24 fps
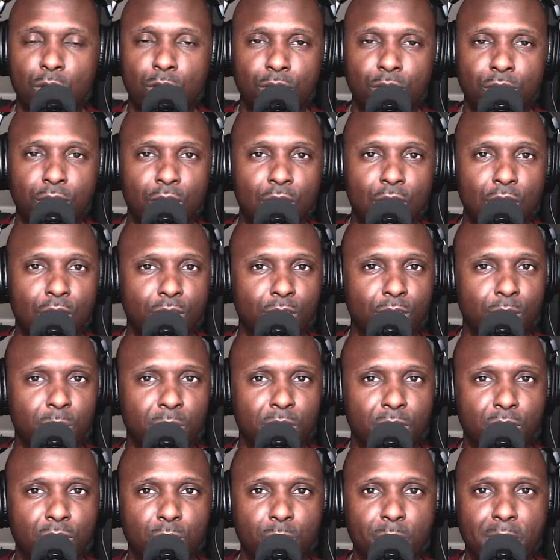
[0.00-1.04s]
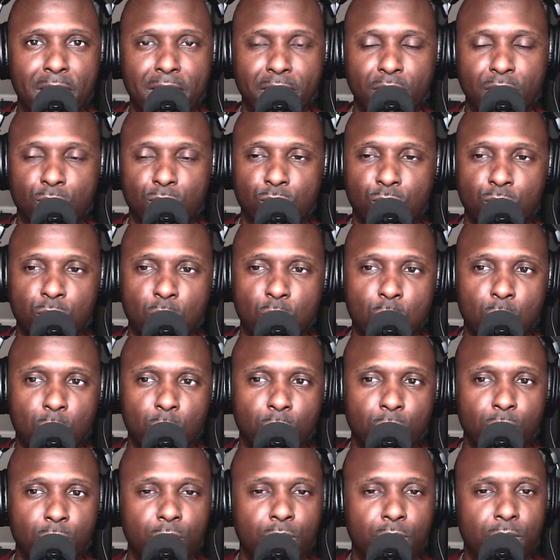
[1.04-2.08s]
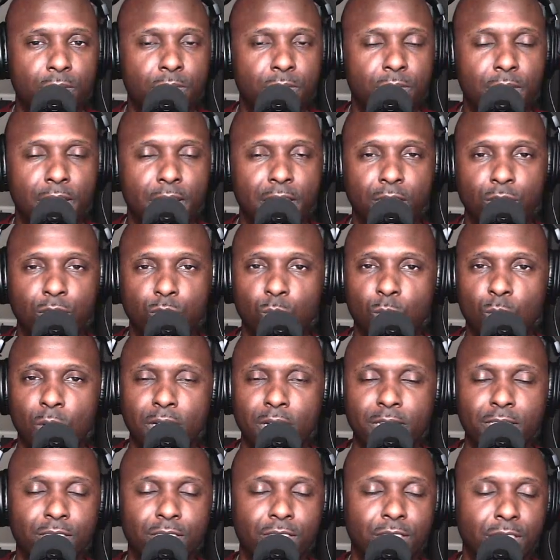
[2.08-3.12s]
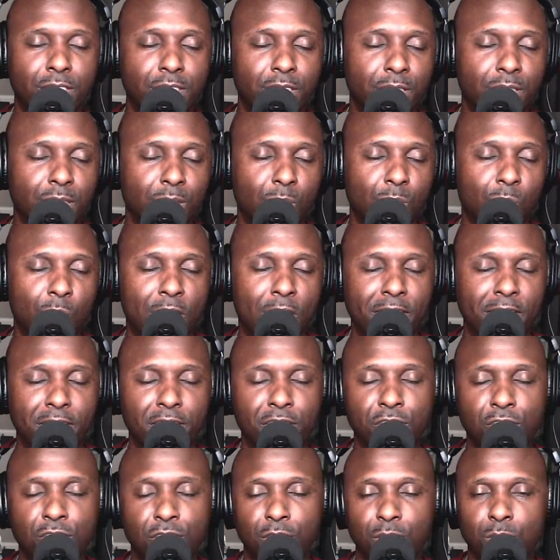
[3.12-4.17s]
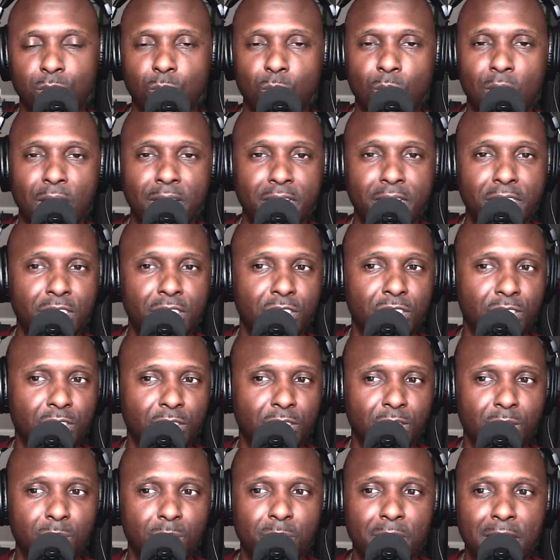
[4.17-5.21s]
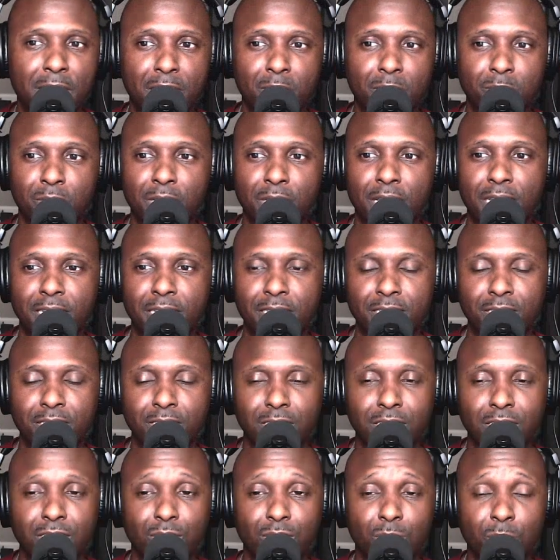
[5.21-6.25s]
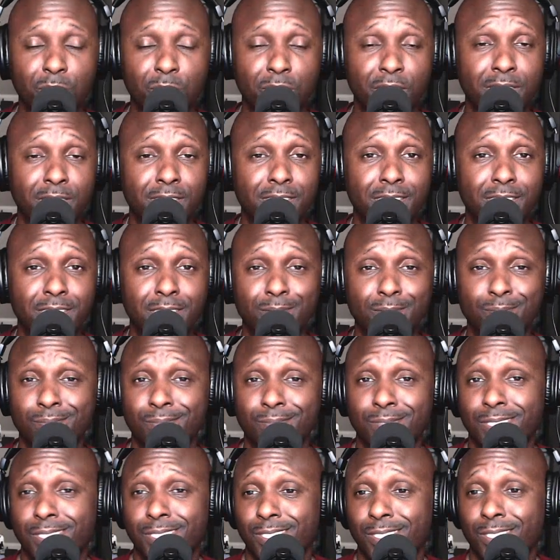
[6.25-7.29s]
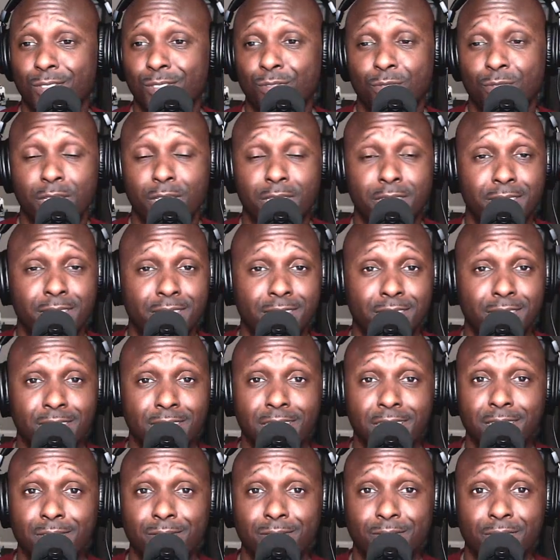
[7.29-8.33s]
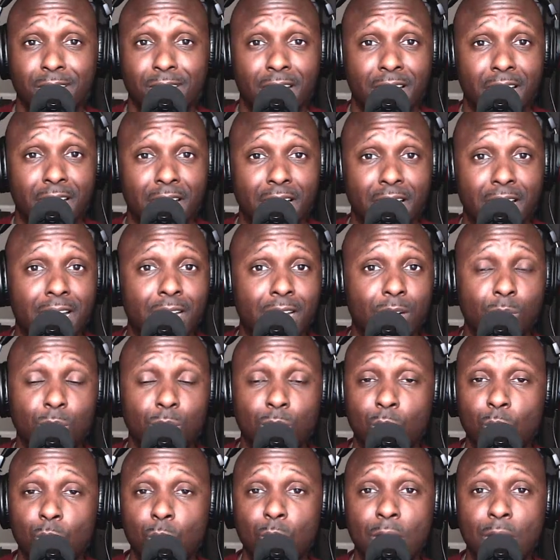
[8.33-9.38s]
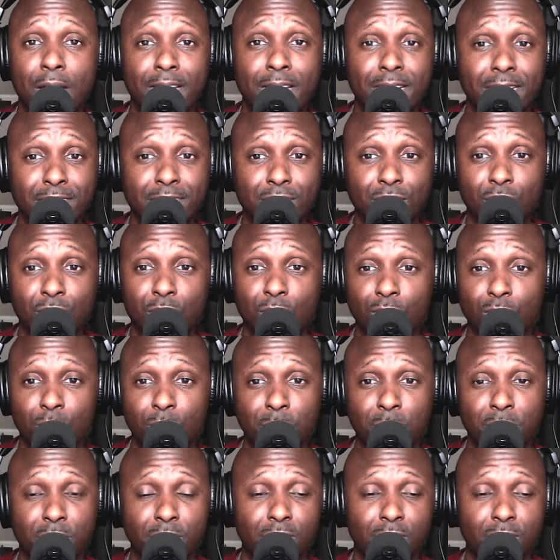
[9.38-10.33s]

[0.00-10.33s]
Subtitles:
of the arguments back and forth, X, Y, and Z, why he shouldn't, why he should. Bottom line is he's the president. He's filling the seat. I don't know why that's an argument.